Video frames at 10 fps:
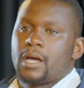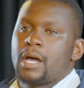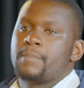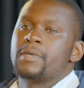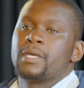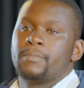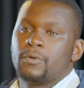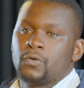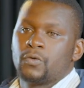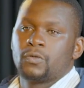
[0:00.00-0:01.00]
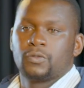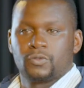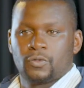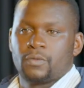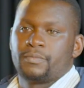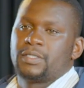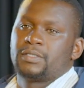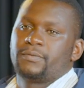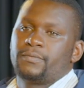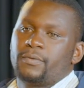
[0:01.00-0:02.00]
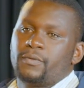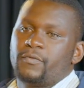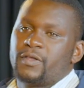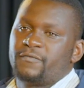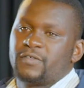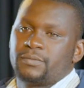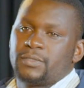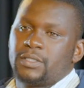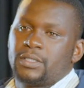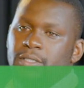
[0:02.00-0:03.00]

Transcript: I'll be able to compete with fish meal.